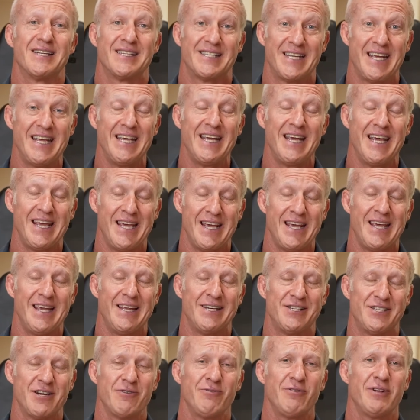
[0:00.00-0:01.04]
TEE
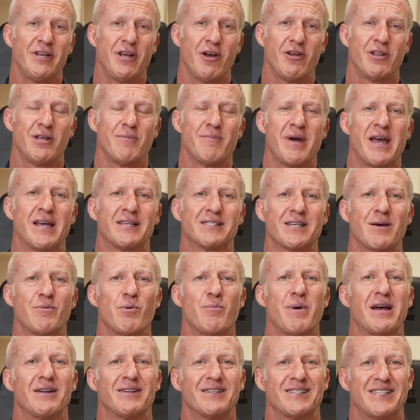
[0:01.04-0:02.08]
generally only makes up
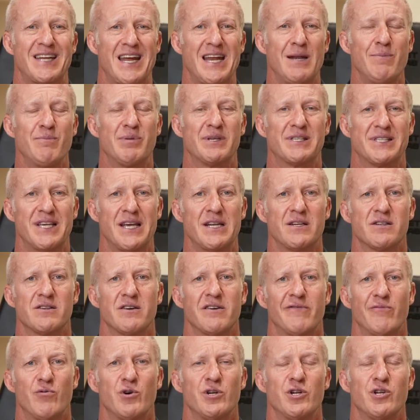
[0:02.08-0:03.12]
about 10%
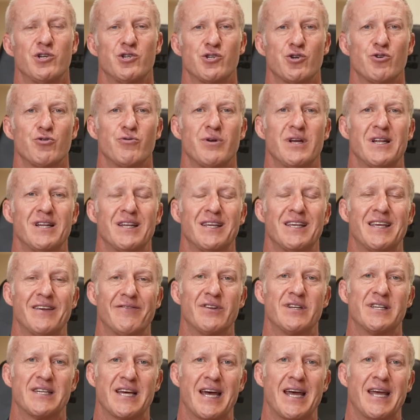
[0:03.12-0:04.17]
of what you do in a
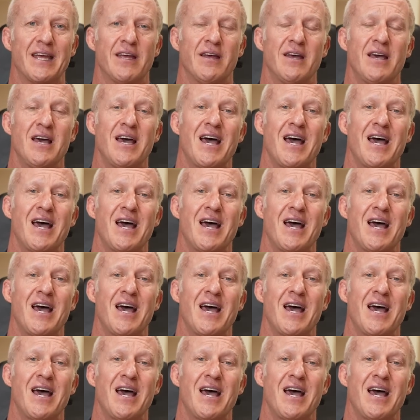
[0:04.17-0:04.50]
given day,